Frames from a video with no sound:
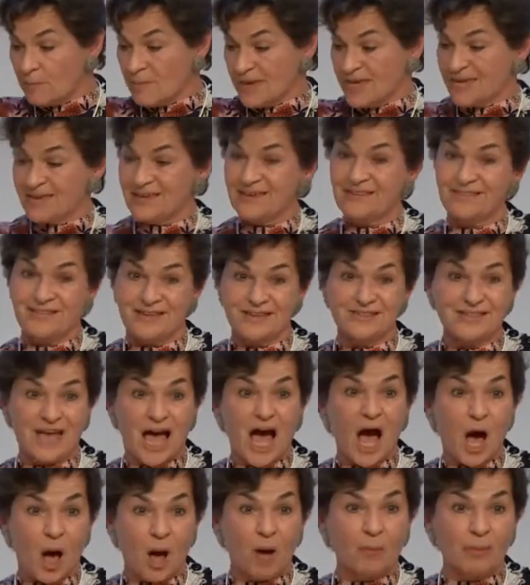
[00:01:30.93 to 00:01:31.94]
making this
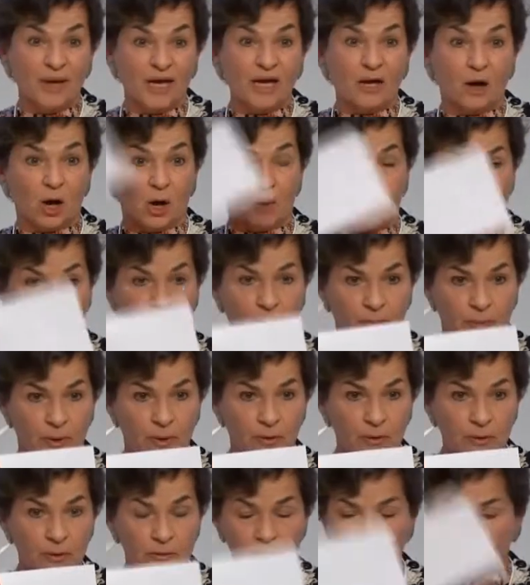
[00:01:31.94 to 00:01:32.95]
a bigger
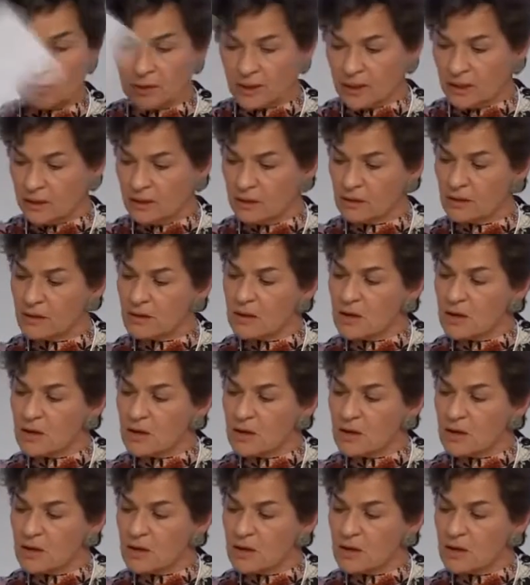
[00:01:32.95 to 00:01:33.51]
paper, okay?